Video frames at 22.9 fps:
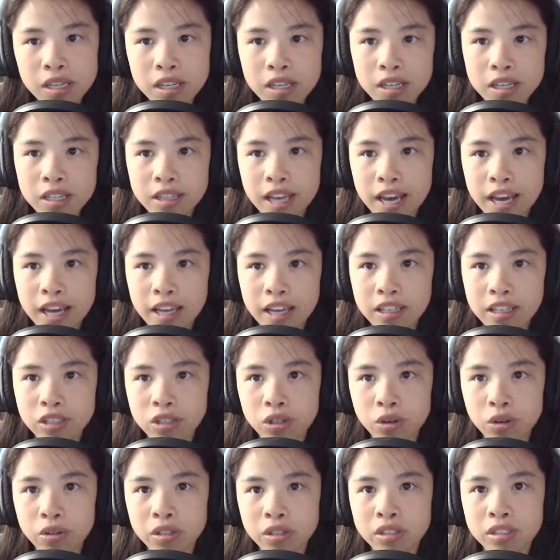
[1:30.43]
that is
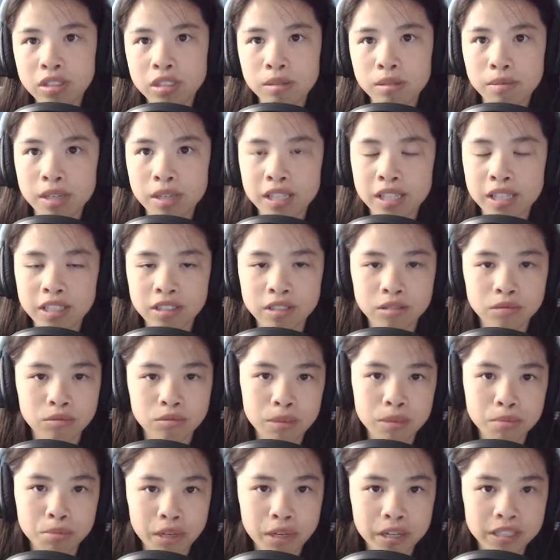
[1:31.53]
they're
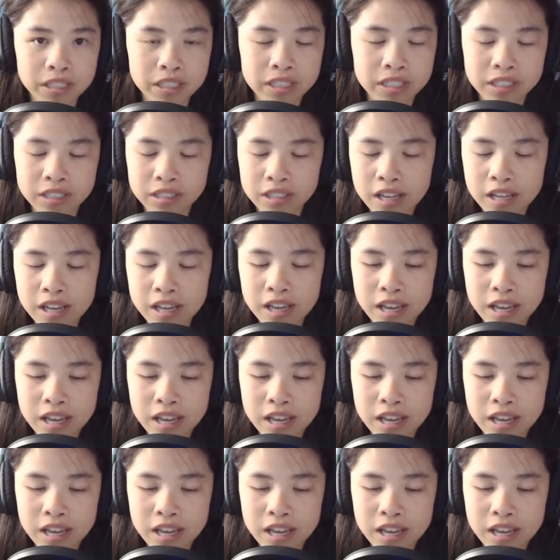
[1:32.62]
rebranding,